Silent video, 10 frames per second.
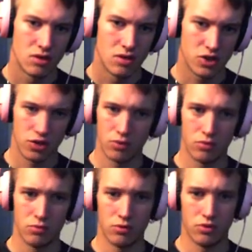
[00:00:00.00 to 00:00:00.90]
So,
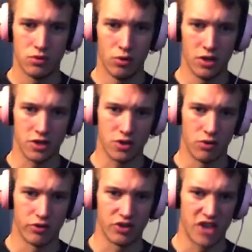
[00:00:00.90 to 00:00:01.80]
you're just
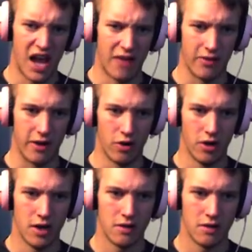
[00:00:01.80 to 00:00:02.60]
going to stand there, are you?